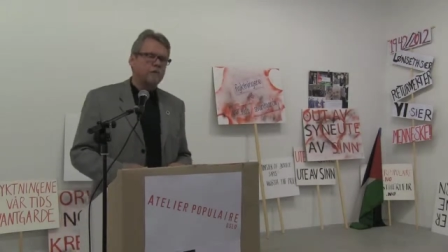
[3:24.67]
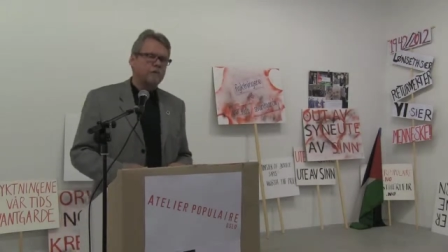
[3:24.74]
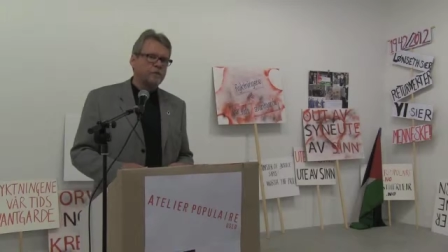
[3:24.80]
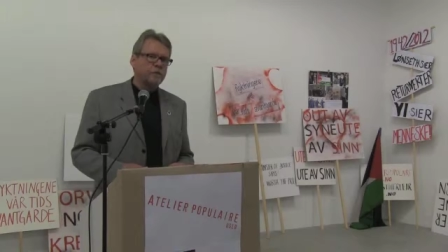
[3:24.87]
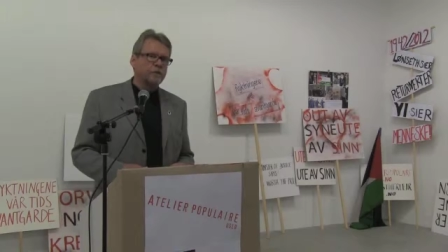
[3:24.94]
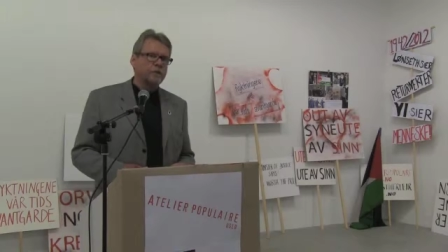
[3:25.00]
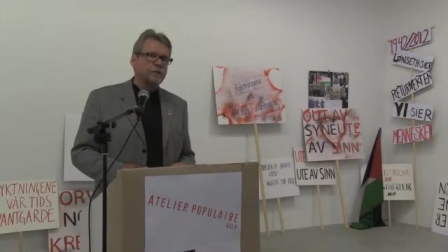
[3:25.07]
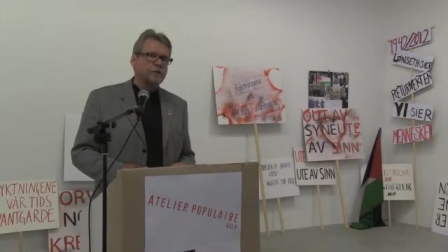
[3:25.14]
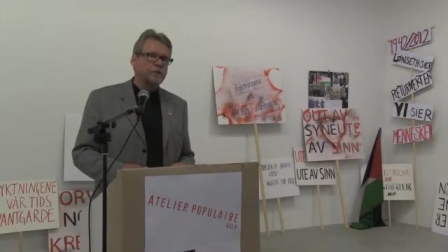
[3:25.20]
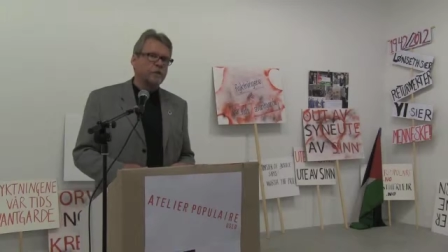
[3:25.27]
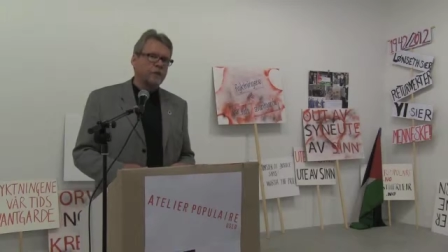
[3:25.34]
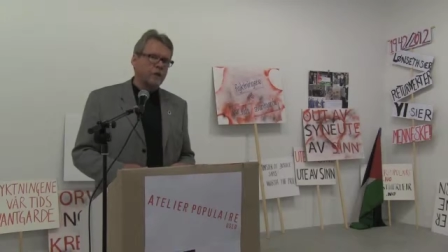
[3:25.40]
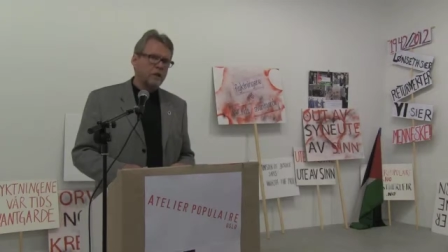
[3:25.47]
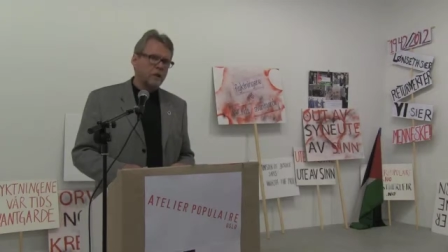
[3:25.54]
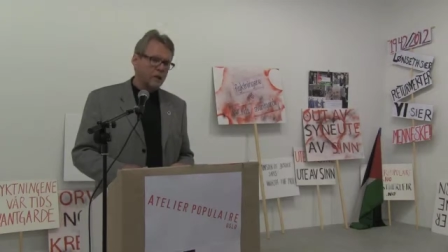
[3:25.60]

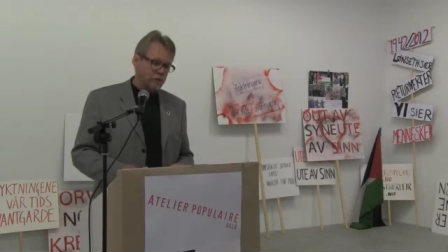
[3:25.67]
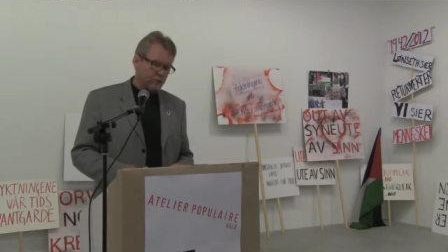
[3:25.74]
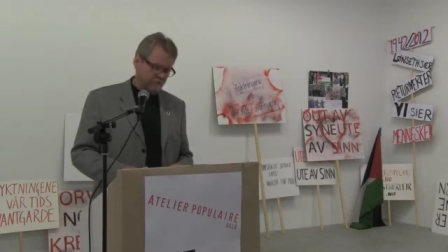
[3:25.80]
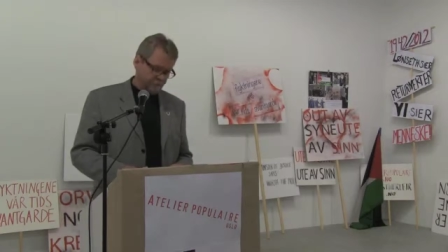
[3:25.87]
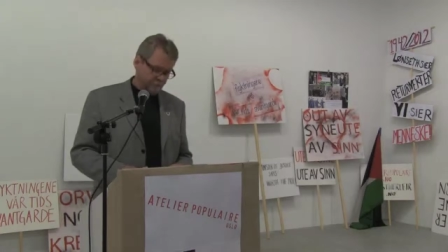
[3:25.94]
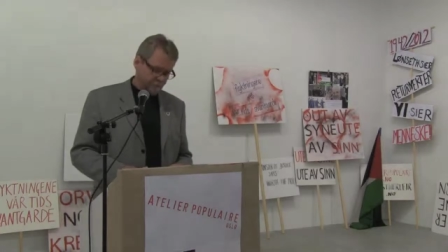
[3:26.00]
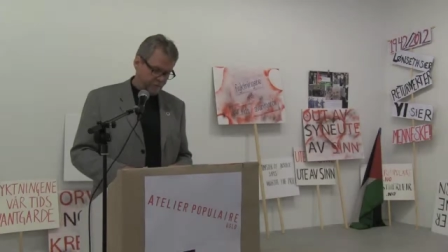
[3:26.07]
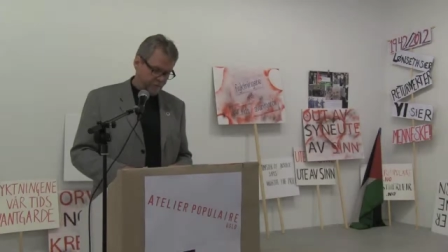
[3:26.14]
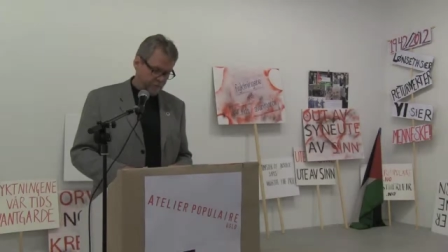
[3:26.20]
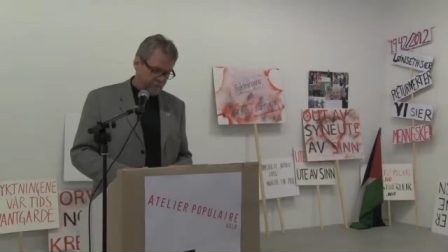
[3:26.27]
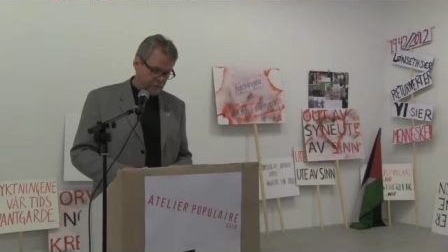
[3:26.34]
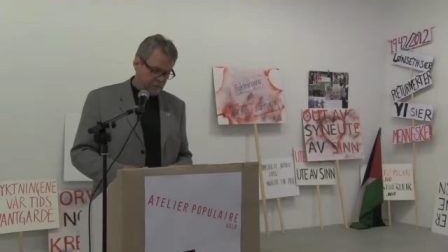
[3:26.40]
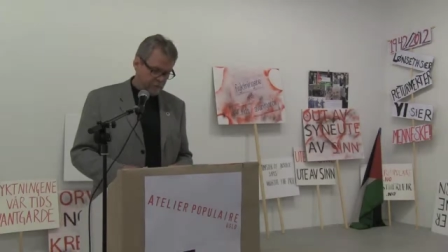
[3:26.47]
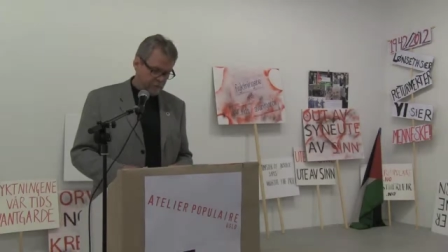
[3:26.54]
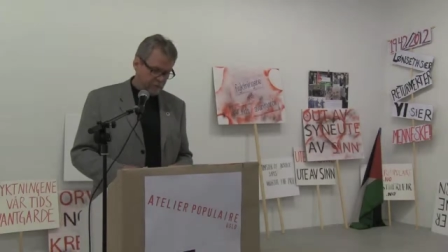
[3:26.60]
future life
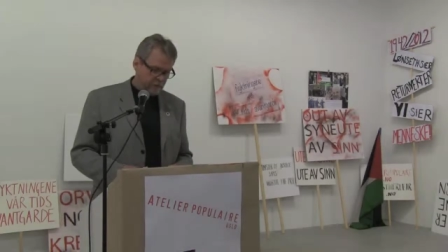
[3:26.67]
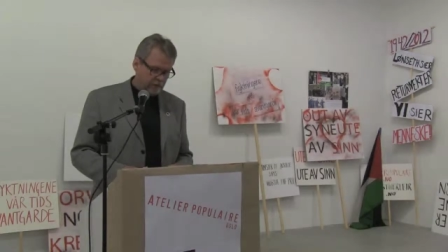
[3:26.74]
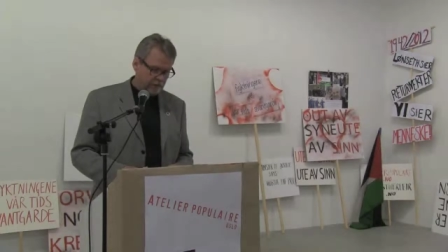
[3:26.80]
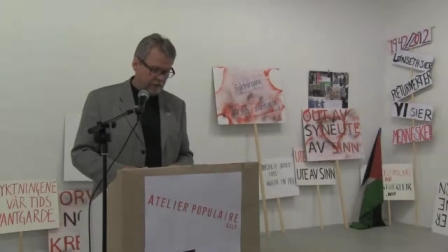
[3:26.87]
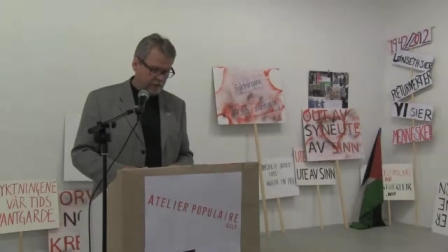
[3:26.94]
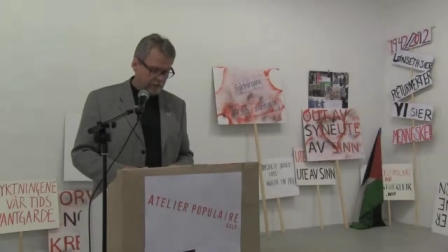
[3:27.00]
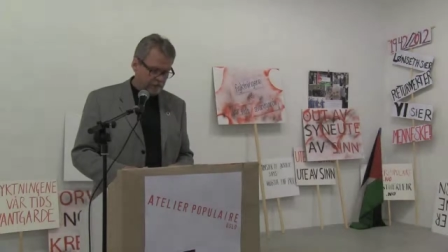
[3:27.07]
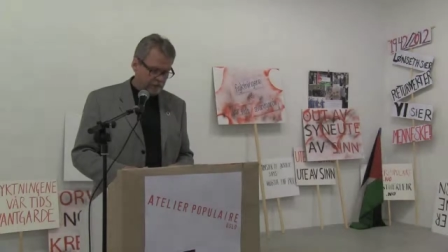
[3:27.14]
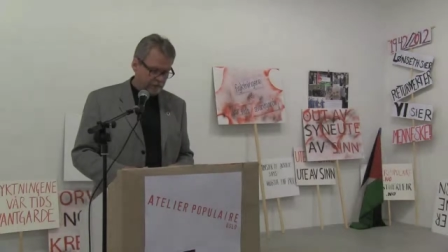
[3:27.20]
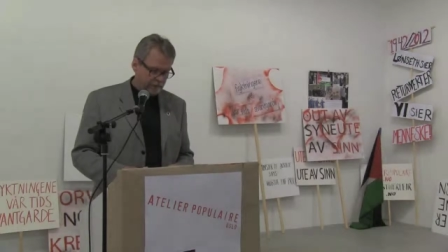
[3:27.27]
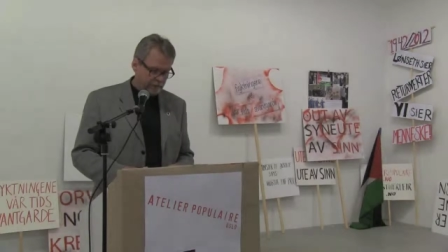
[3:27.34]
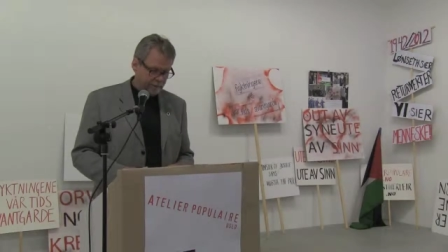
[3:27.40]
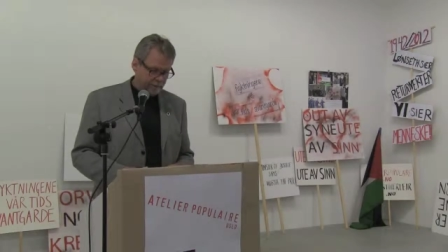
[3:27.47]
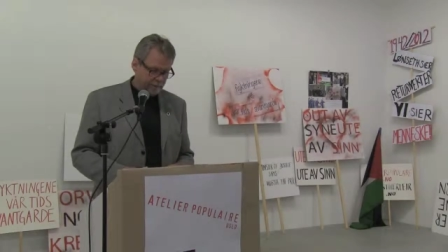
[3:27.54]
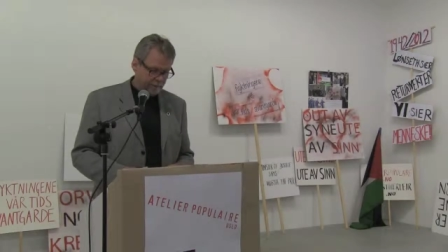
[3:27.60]
in dignity.